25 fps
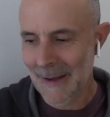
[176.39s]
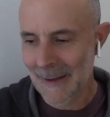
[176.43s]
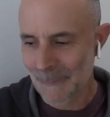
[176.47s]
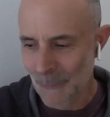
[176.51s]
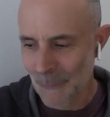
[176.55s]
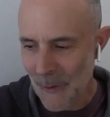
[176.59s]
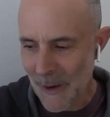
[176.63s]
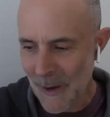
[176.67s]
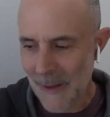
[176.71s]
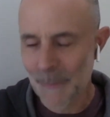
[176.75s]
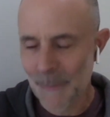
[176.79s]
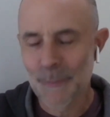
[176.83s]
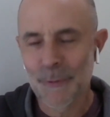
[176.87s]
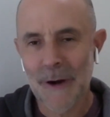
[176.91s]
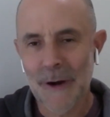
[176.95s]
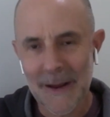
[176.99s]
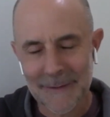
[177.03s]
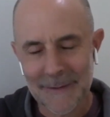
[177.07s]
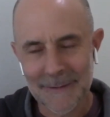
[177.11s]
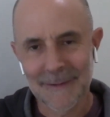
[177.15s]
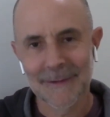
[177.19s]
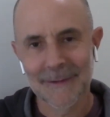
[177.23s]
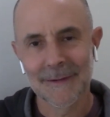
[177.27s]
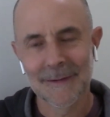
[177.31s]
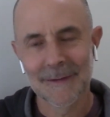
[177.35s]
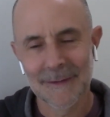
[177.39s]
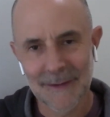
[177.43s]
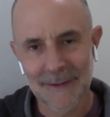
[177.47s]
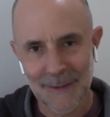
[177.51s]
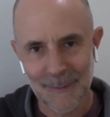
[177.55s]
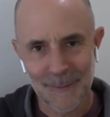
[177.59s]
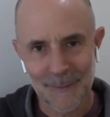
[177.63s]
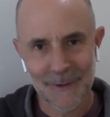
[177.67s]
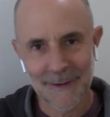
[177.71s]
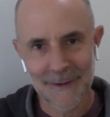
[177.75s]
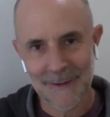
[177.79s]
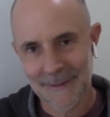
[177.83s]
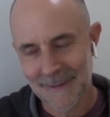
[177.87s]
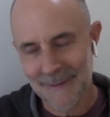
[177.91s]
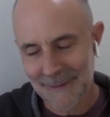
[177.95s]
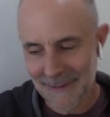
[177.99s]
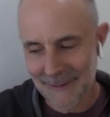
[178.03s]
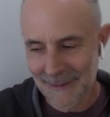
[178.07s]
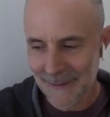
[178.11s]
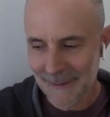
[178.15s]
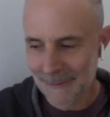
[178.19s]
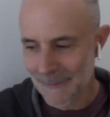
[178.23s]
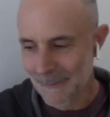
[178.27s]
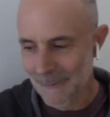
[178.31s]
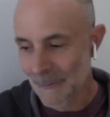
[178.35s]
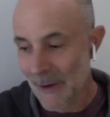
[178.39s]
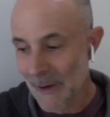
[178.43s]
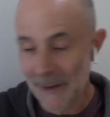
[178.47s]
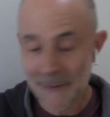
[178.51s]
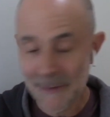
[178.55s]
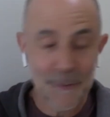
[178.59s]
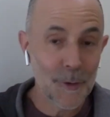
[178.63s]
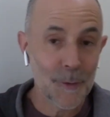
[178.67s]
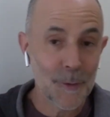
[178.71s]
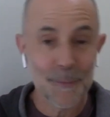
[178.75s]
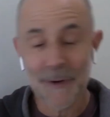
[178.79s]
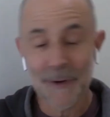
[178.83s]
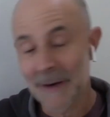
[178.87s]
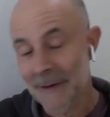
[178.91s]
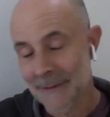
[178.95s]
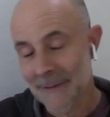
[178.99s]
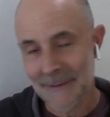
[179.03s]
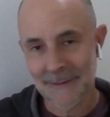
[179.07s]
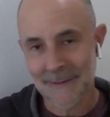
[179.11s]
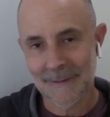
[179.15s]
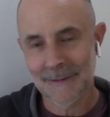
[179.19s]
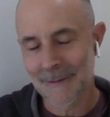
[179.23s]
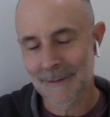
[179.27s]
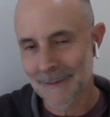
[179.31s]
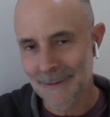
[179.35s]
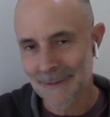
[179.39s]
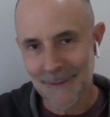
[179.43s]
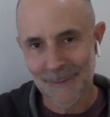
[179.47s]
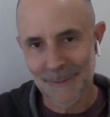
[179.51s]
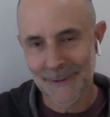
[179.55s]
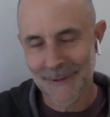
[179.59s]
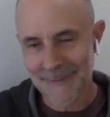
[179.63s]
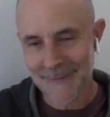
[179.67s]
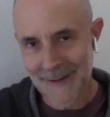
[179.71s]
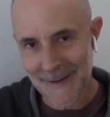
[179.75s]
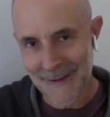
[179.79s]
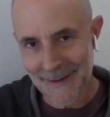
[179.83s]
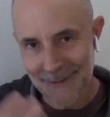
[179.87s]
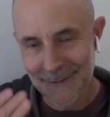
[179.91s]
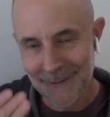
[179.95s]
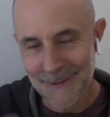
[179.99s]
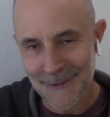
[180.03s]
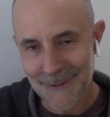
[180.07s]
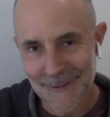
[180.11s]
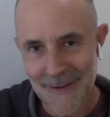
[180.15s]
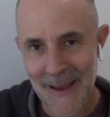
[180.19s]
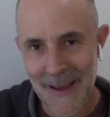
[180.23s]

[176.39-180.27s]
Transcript: While practicing deeply and while not practicing so deeply, that can just